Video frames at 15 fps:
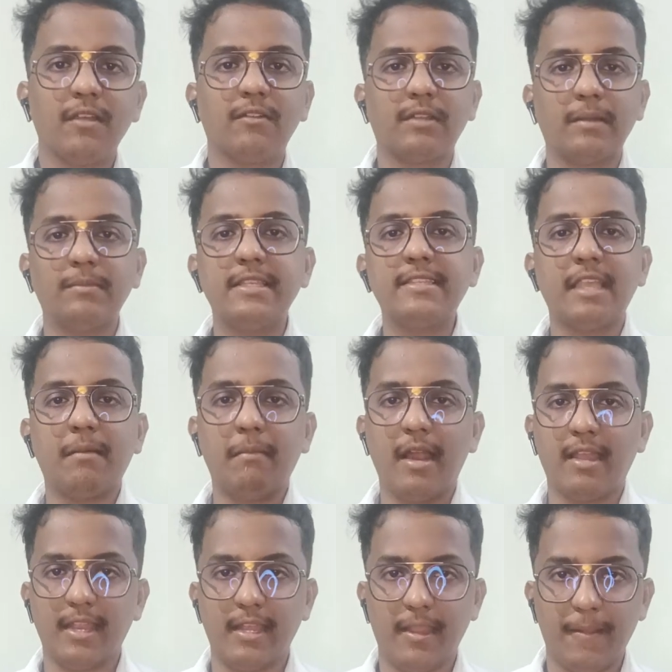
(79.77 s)
from this
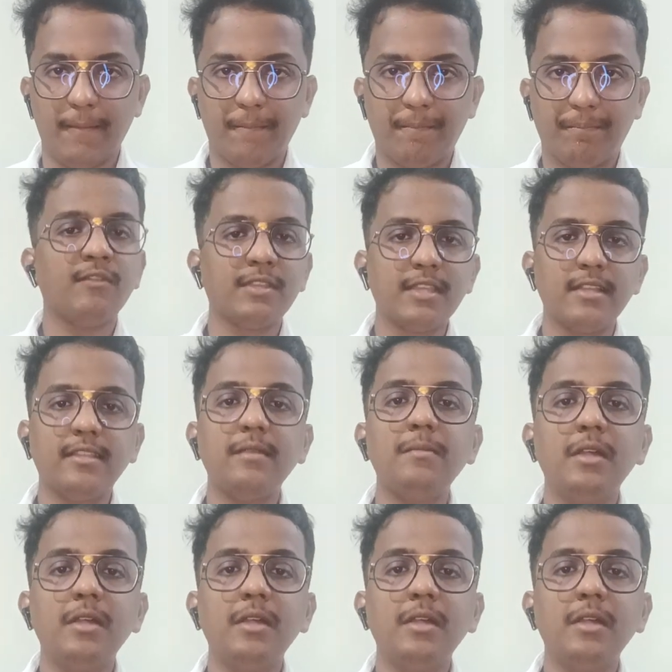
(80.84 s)
mRNA, which are